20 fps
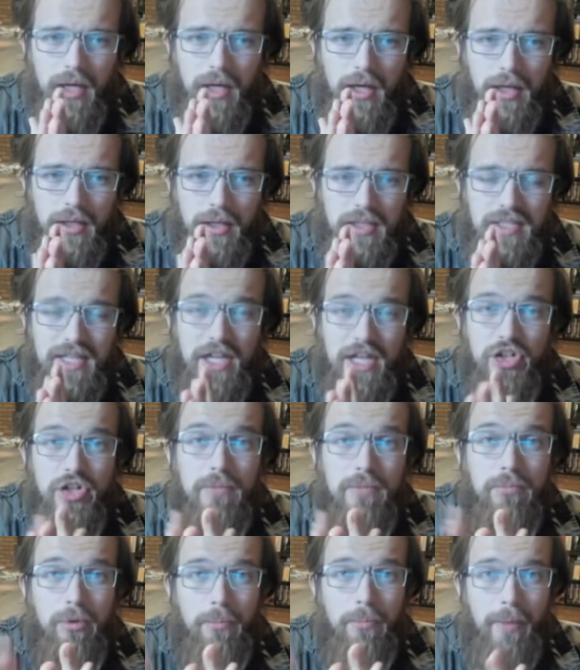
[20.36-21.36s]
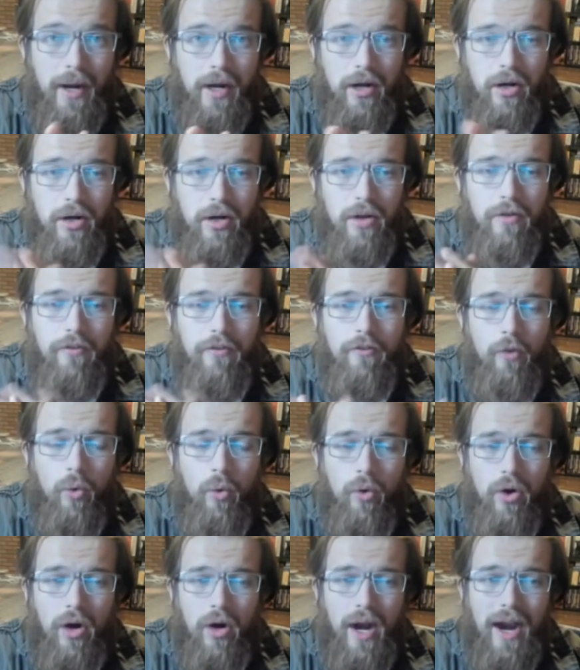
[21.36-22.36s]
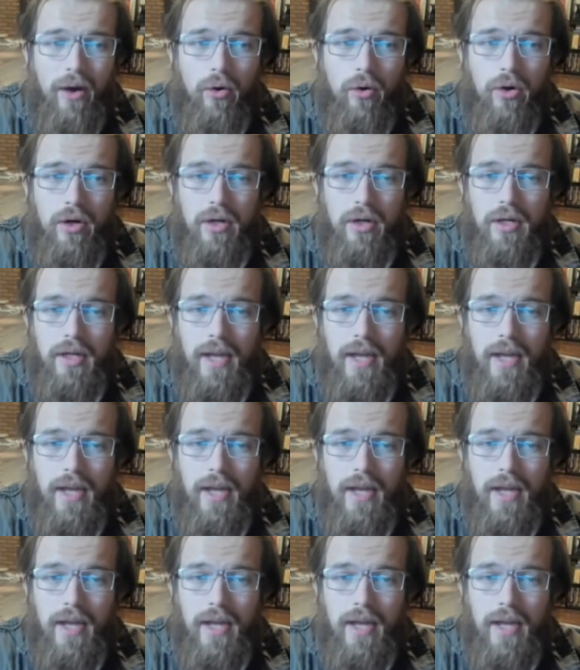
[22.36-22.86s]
session prepared for our